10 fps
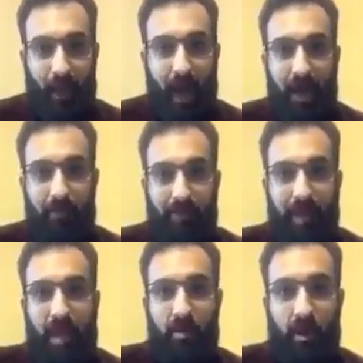I am
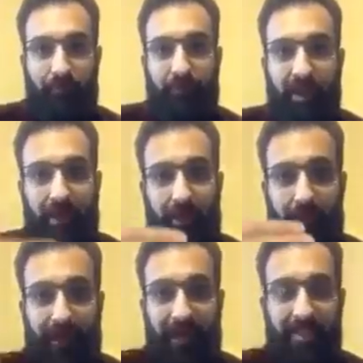there offering
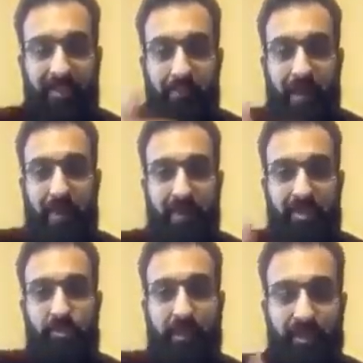peace,
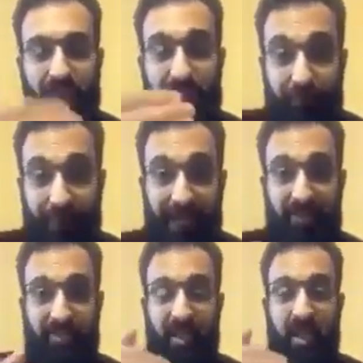methods to achieve
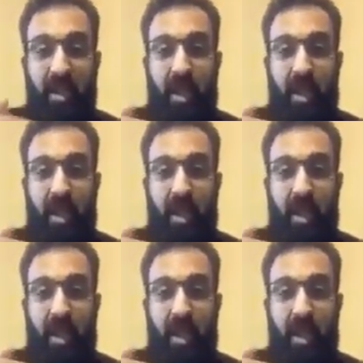peace.